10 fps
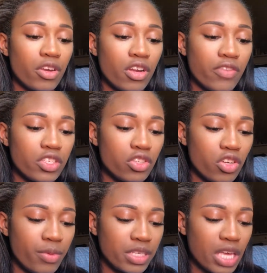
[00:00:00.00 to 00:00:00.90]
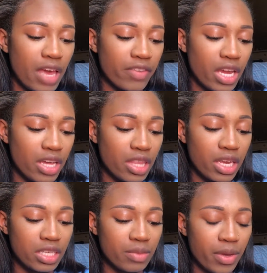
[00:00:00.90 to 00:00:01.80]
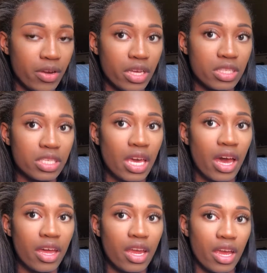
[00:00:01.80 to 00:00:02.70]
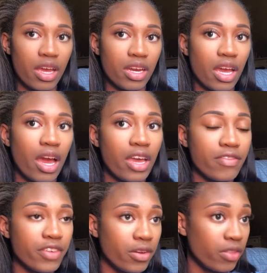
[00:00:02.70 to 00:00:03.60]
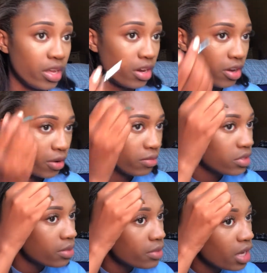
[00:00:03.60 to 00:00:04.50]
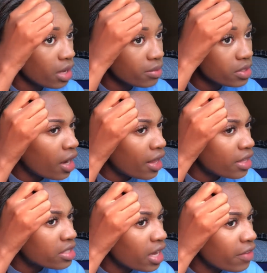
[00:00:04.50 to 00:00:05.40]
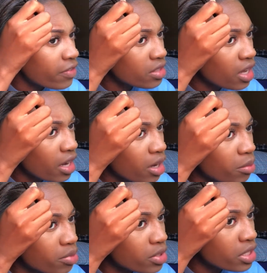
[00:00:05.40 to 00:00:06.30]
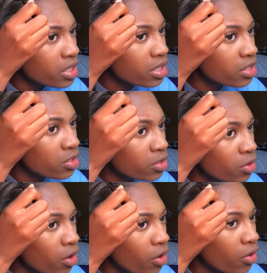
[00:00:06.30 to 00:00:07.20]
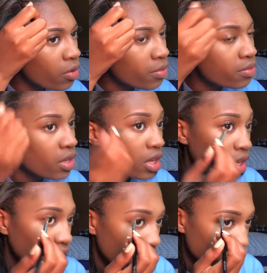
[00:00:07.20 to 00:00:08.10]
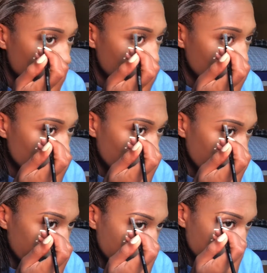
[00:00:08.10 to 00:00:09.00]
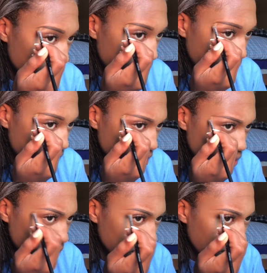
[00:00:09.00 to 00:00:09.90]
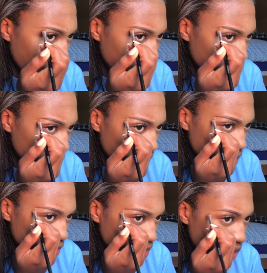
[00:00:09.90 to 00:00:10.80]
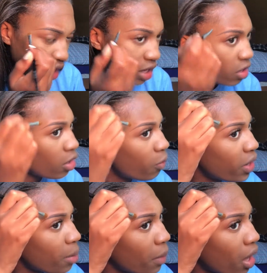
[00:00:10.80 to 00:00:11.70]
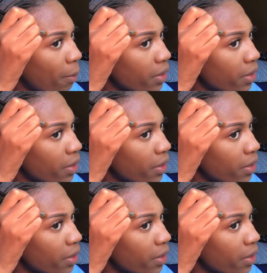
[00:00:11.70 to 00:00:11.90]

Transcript: nervous too, because I haven't had that experience yet, and I fear the unknown sometimes. I like to have not complete control. I'm not a control freak, but I do like to have structure and kind of know what I'm up